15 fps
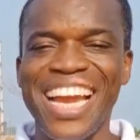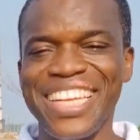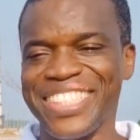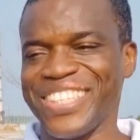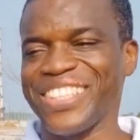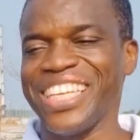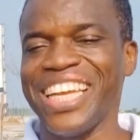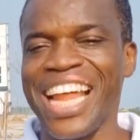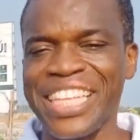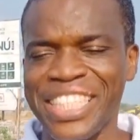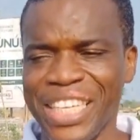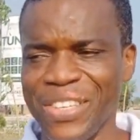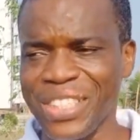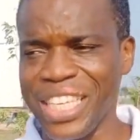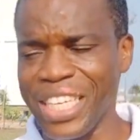That is on a
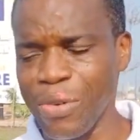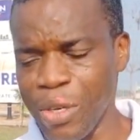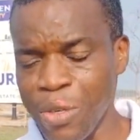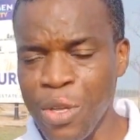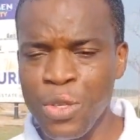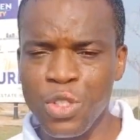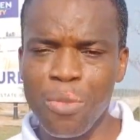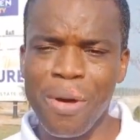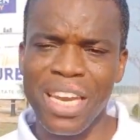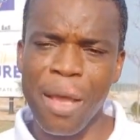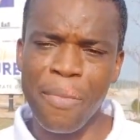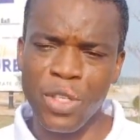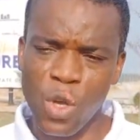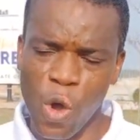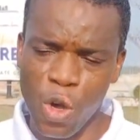lighter note anyway. So my
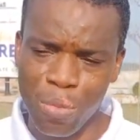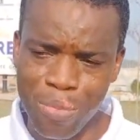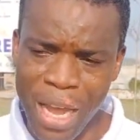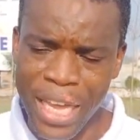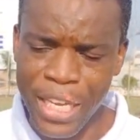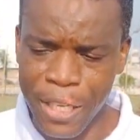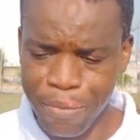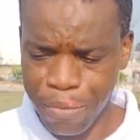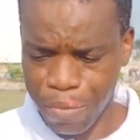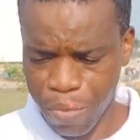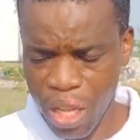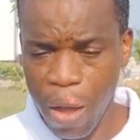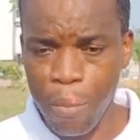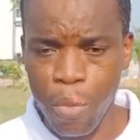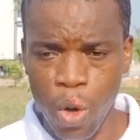name is Ogbeni
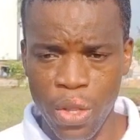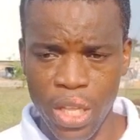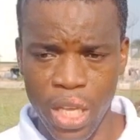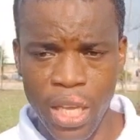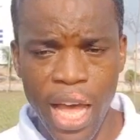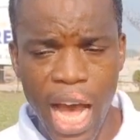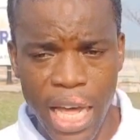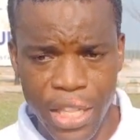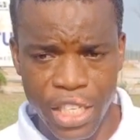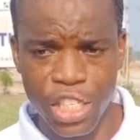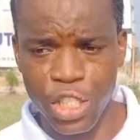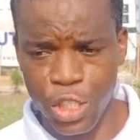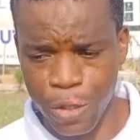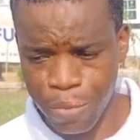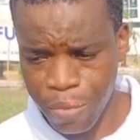Bode
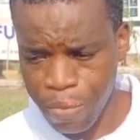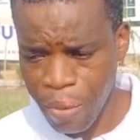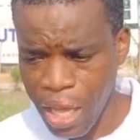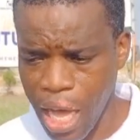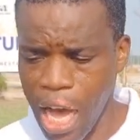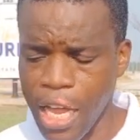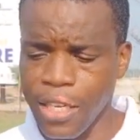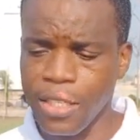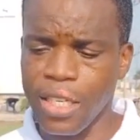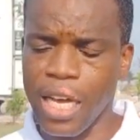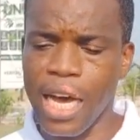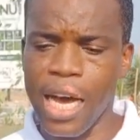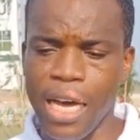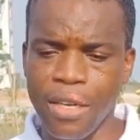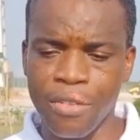Adeniji, And
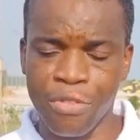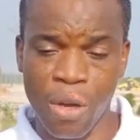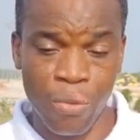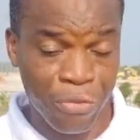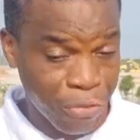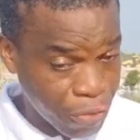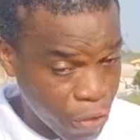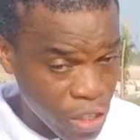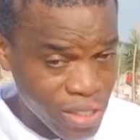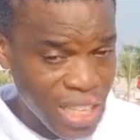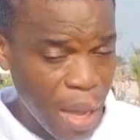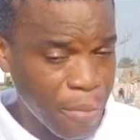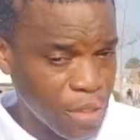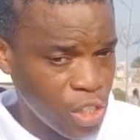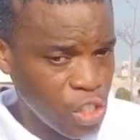uh, if you're
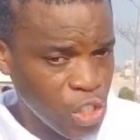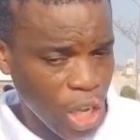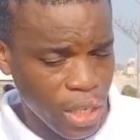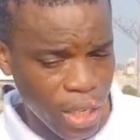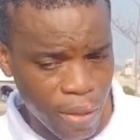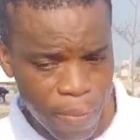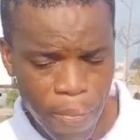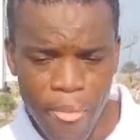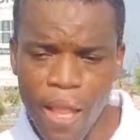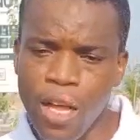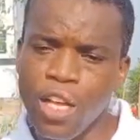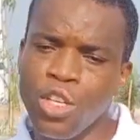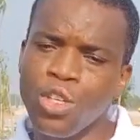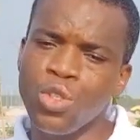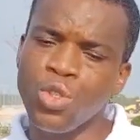first time on this channel,
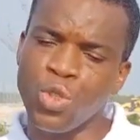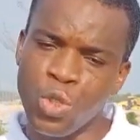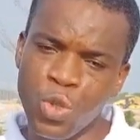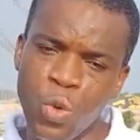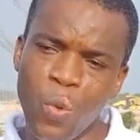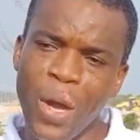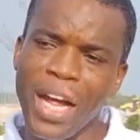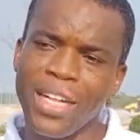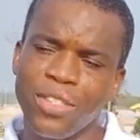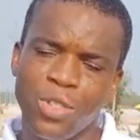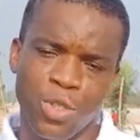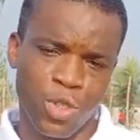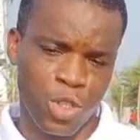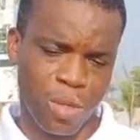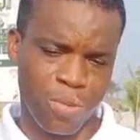do well to